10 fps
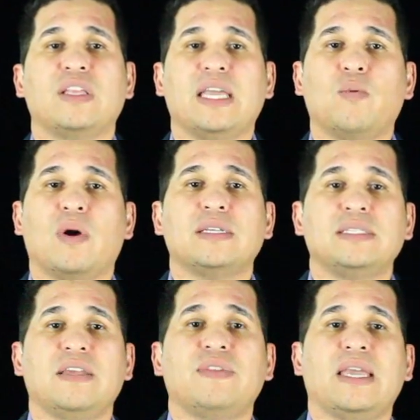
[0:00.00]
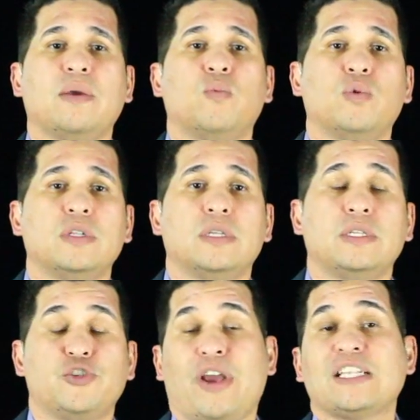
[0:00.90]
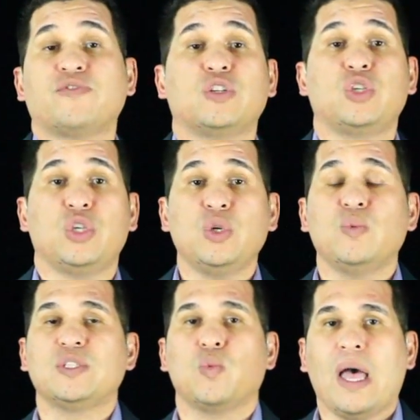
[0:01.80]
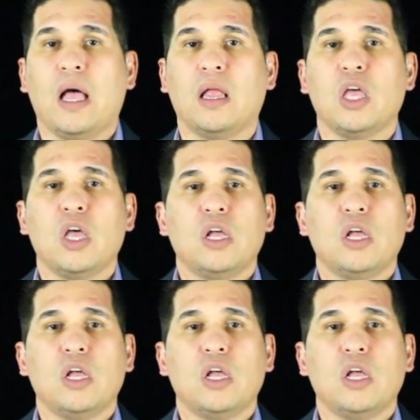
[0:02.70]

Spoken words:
and they want to see if they would transfer to you as well.